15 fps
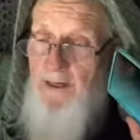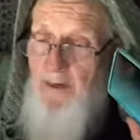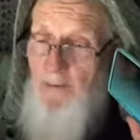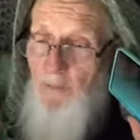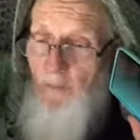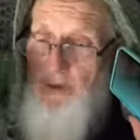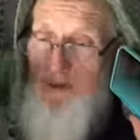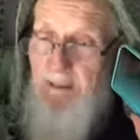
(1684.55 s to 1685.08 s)

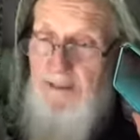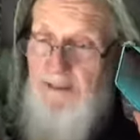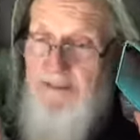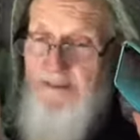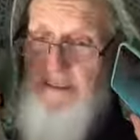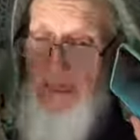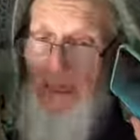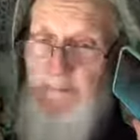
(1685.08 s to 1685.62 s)
what
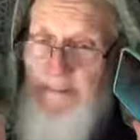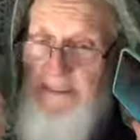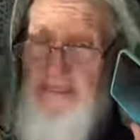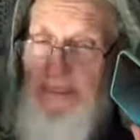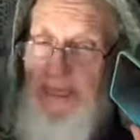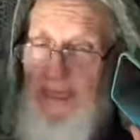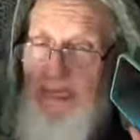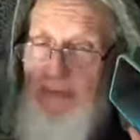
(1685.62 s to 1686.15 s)
Islam is
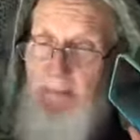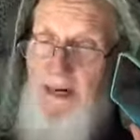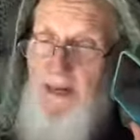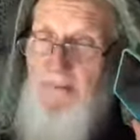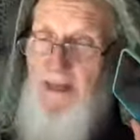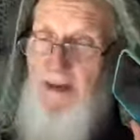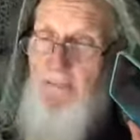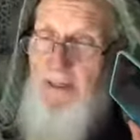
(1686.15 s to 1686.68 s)
saying about that,